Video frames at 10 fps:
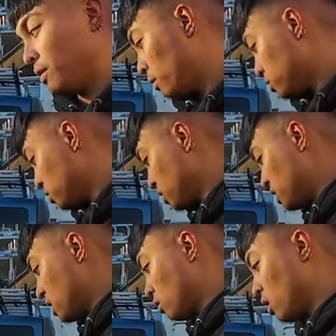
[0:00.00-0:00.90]
I was to
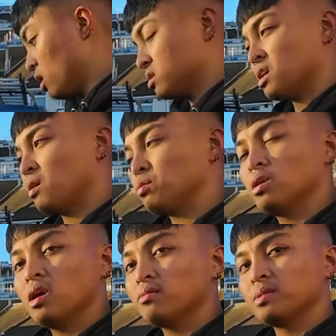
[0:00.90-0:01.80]
detail cars, I would
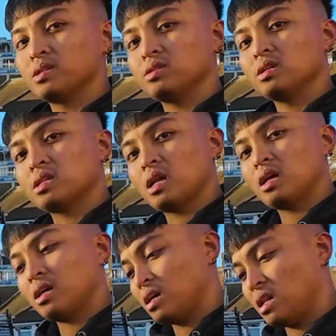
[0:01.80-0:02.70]
love me to detail
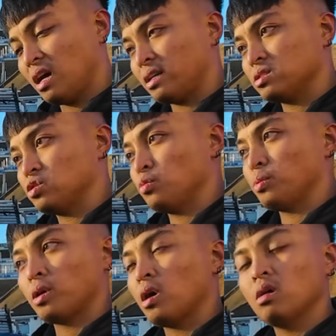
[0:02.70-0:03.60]
a like
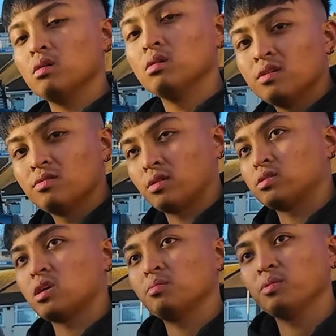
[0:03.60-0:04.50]
supercar. For
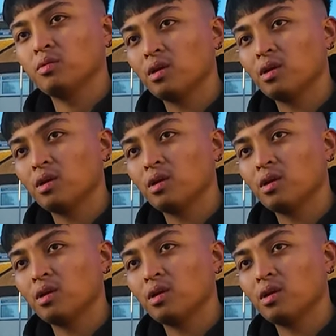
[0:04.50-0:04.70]
example,